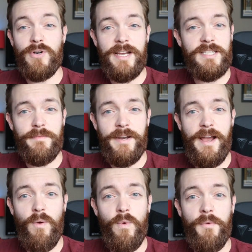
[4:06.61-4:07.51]
try something
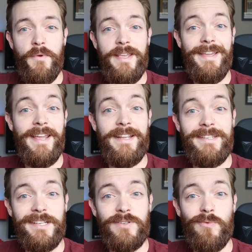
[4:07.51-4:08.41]
out one week and it
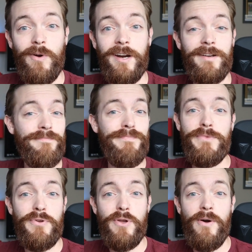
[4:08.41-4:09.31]
doesn't work,
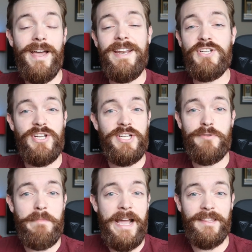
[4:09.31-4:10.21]
you can go ahead and change
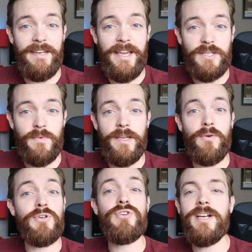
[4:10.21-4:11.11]
it back the next week,
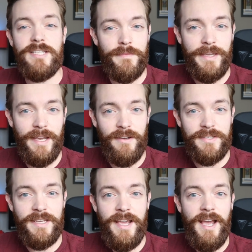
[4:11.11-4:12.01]
or try something
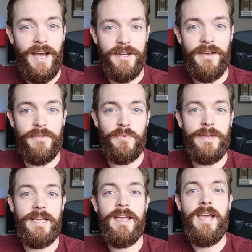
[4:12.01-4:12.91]
else another
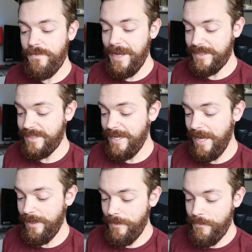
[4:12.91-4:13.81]
week. That
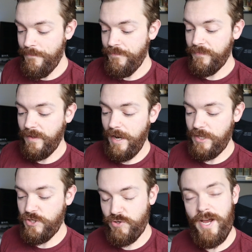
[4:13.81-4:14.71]
said,
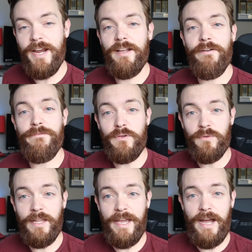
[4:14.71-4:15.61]
I tried a few
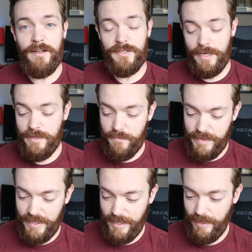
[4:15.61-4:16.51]
layouts in the
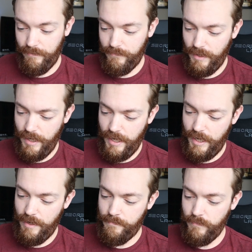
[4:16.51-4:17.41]
beginning
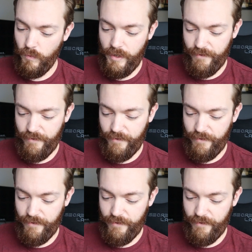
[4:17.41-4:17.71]
when